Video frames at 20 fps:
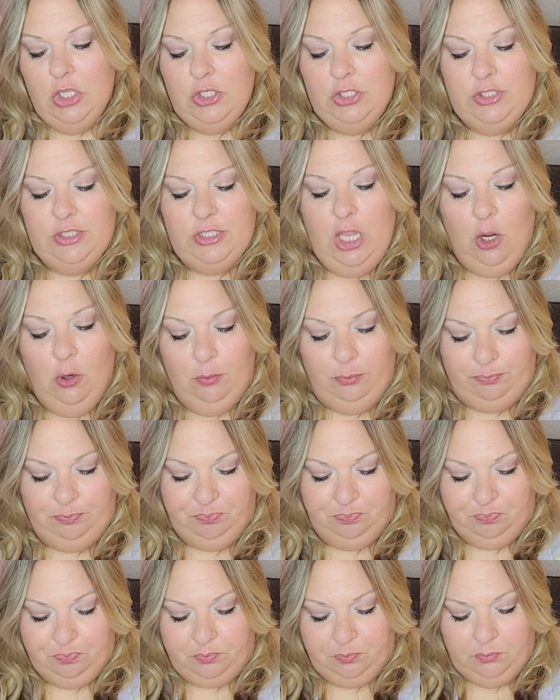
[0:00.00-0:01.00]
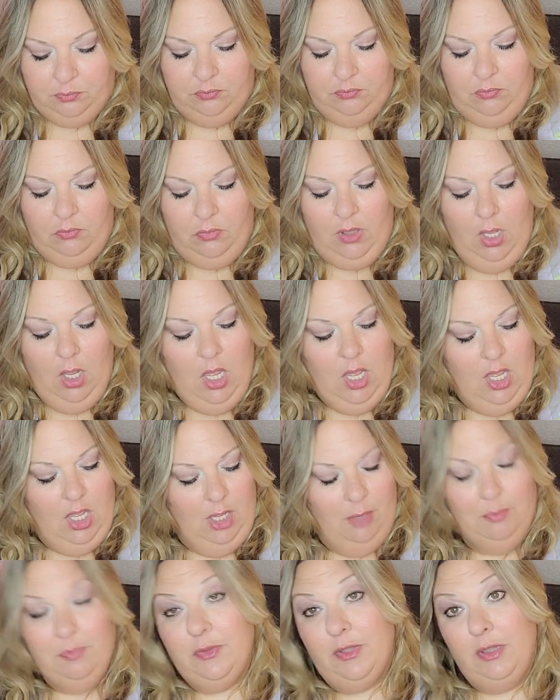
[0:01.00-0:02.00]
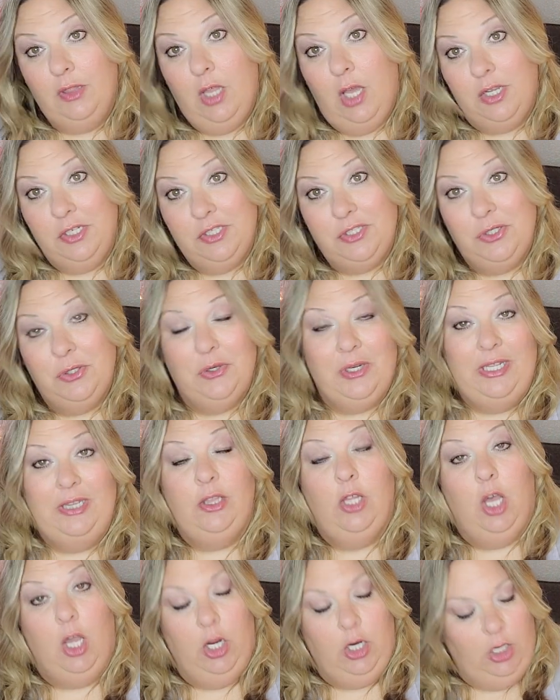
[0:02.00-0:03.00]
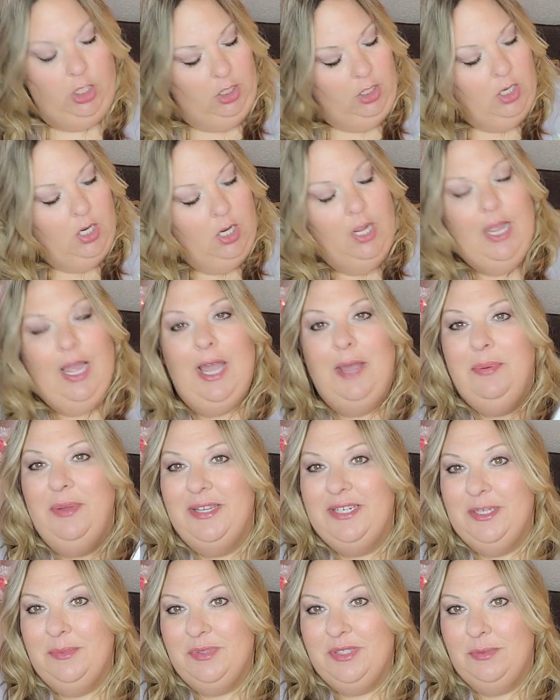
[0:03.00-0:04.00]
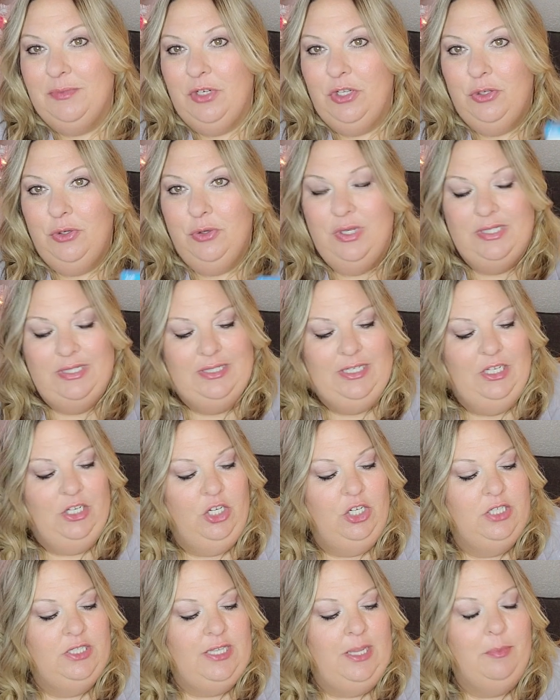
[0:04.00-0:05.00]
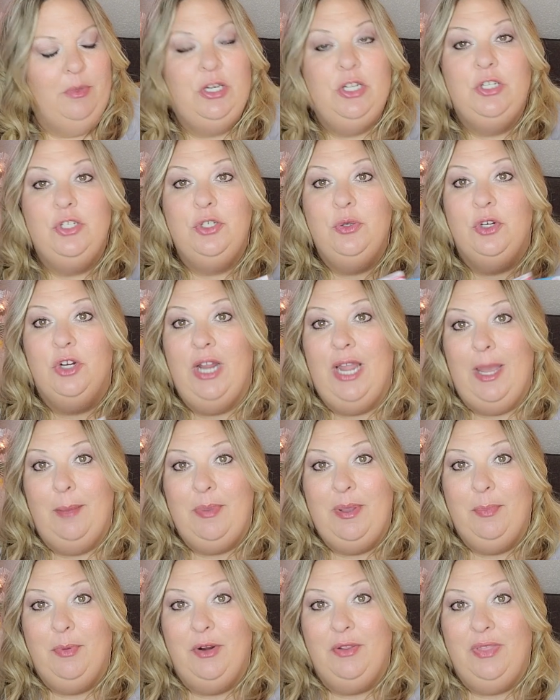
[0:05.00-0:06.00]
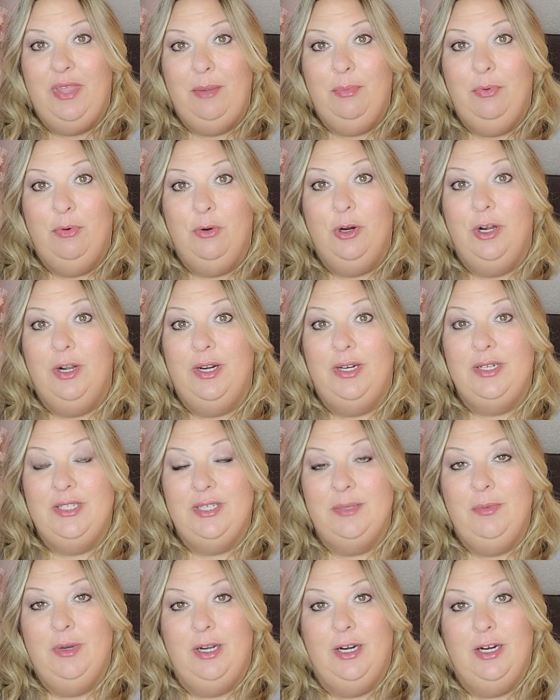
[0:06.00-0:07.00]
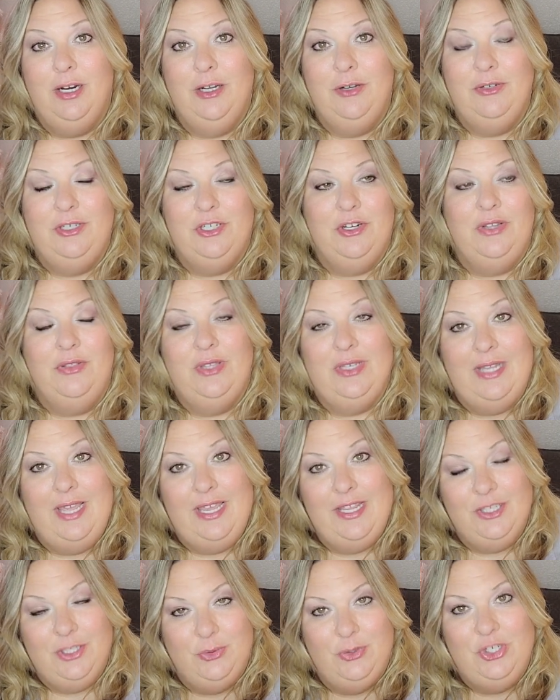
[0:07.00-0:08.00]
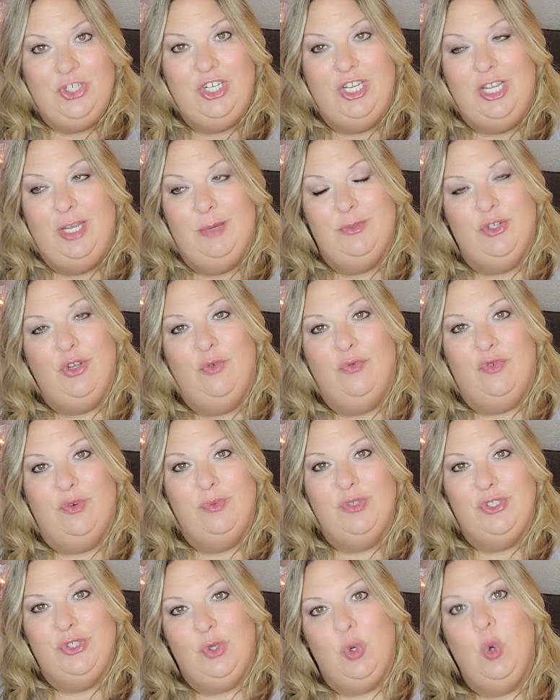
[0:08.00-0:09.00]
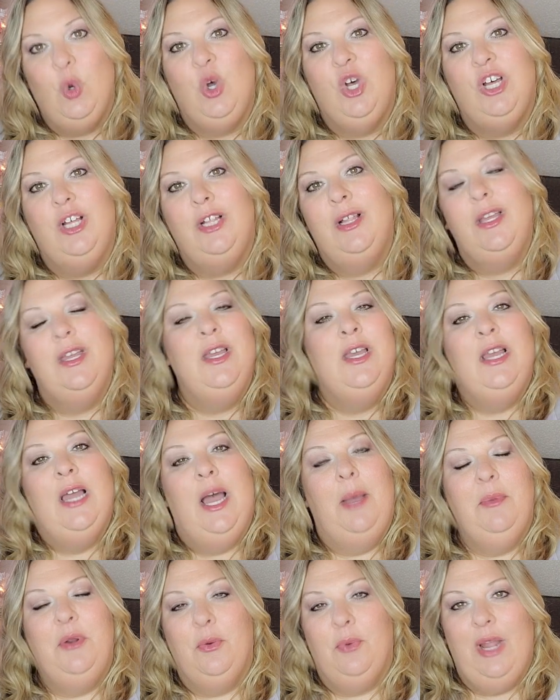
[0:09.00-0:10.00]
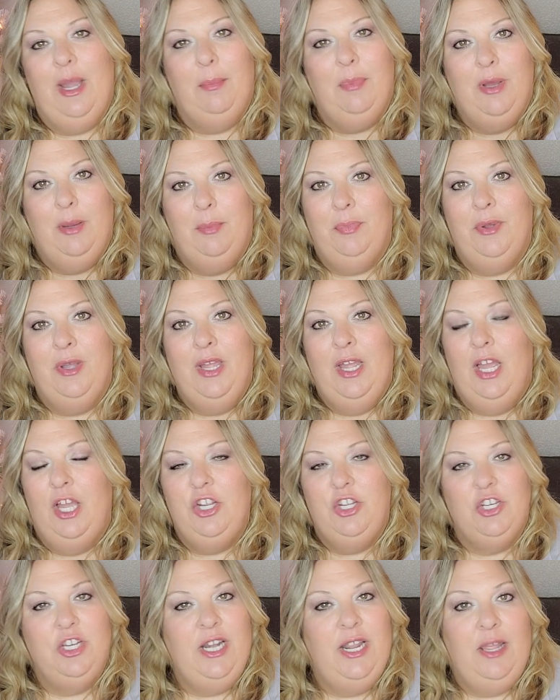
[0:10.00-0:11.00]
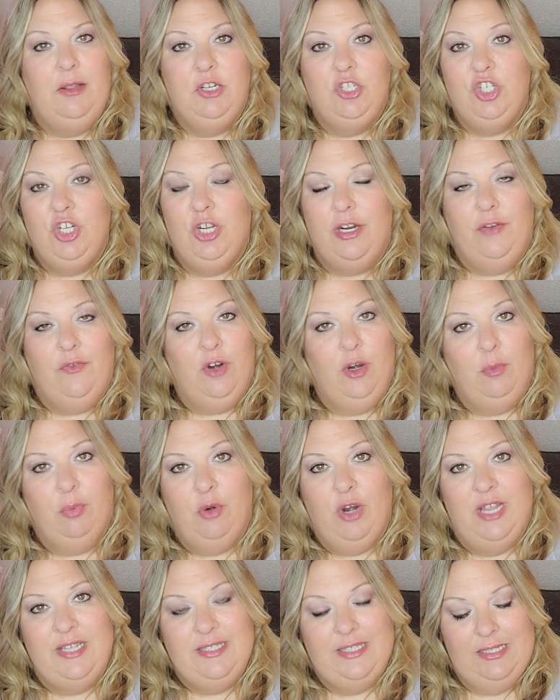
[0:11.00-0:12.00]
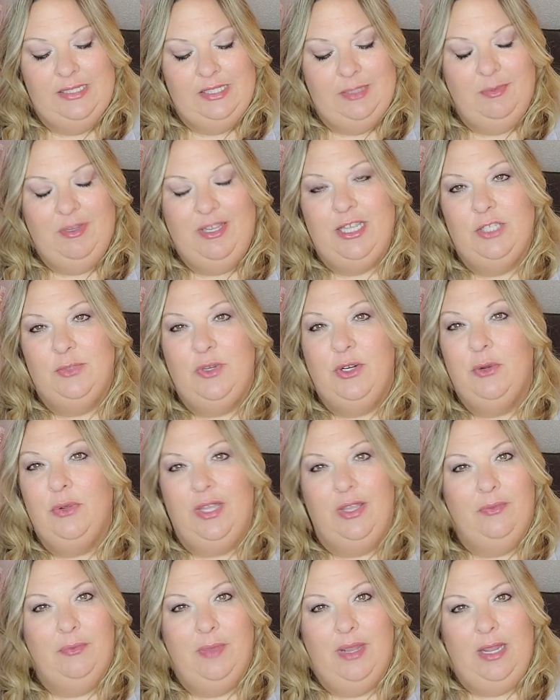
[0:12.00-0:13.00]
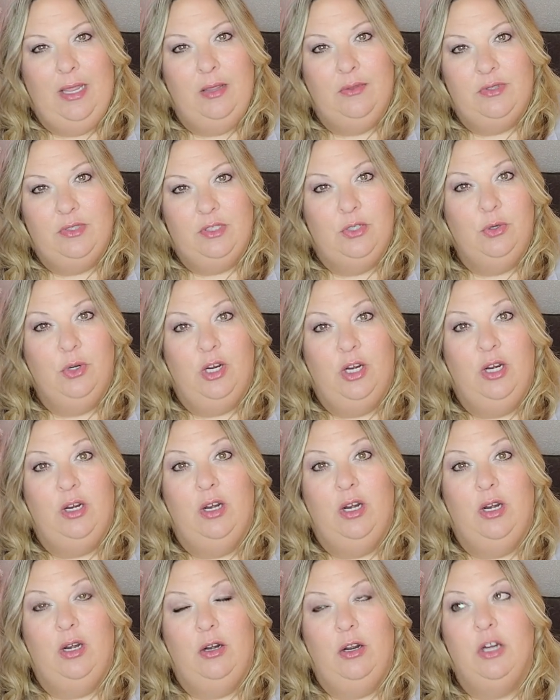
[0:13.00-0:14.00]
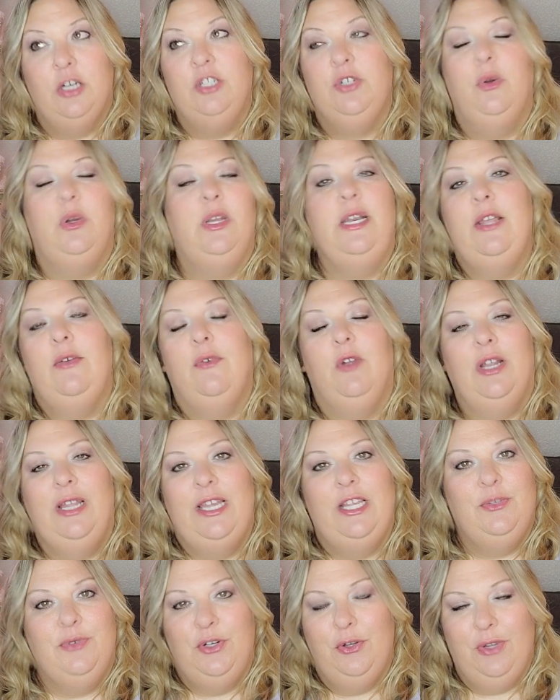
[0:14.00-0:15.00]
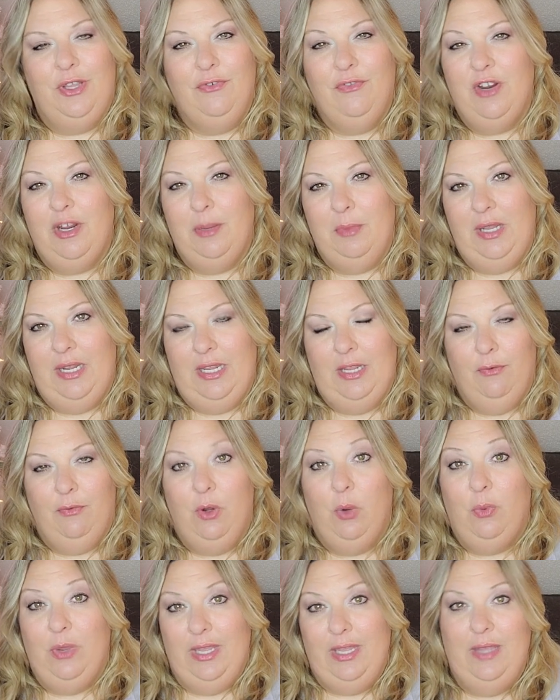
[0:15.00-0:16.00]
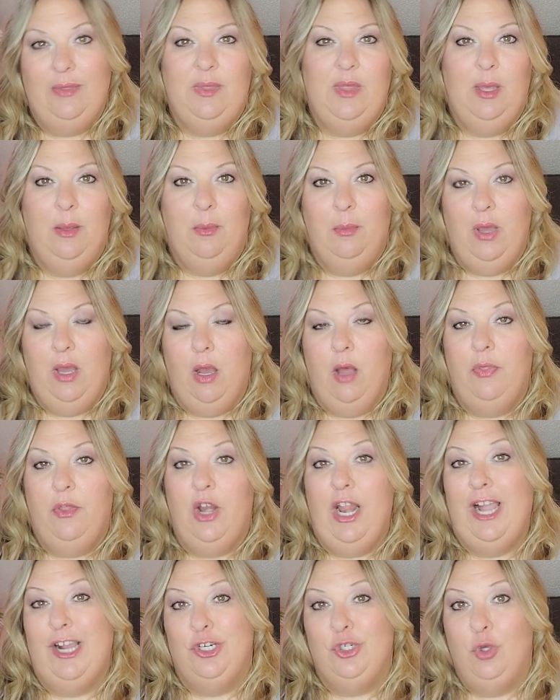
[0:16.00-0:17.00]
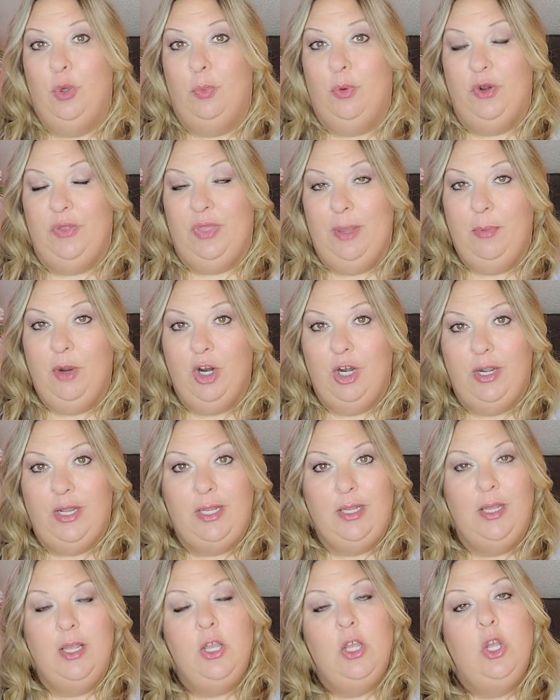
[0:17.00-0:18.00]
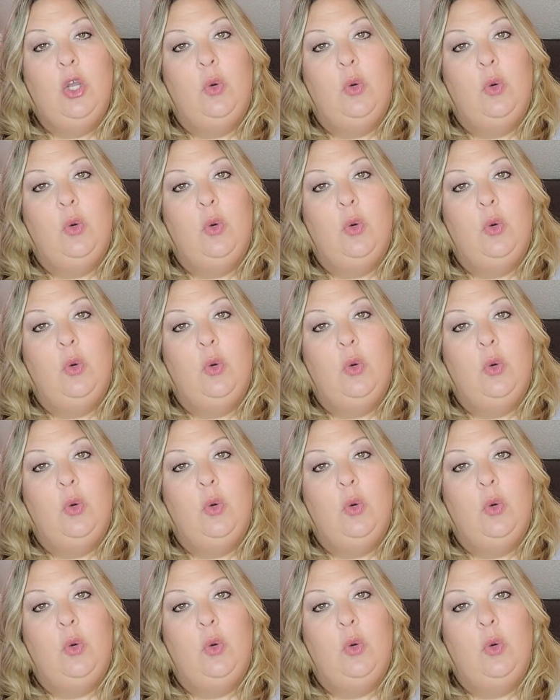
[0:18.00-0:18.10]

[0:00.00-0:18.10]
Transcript: So um, long story longer. I picked up some new stickers. I'm going to do her happy birthday board tomorrow during the day. So when she comes home from school, I'm going to wrap up a good chunk of her presents because we don't give many to her or to any of our kids. We don't give very many of what we get them on their actual birthday party.